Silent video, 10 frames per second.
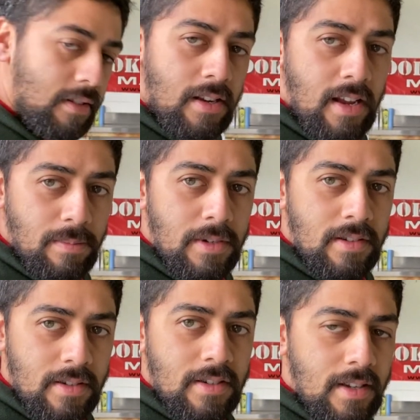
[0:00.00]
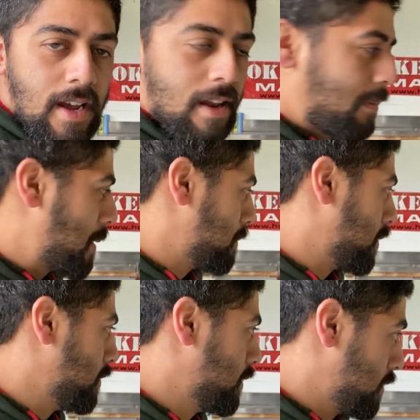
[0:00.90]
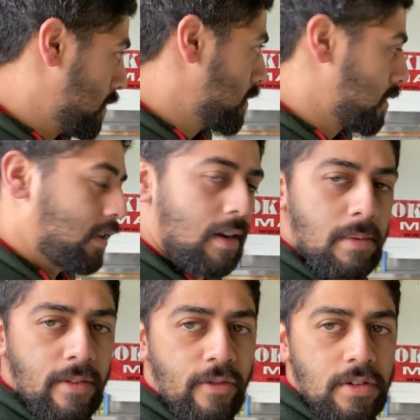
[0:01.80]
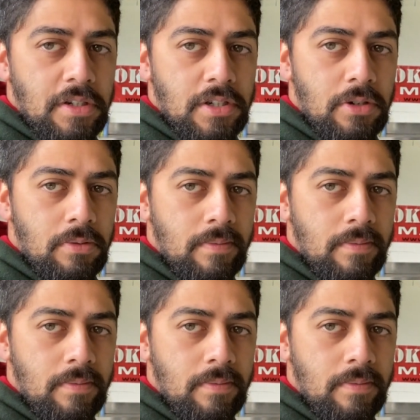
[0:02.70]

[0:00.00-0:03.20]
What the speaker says: today's mission is just to cut them up and get them in the fridge to chill.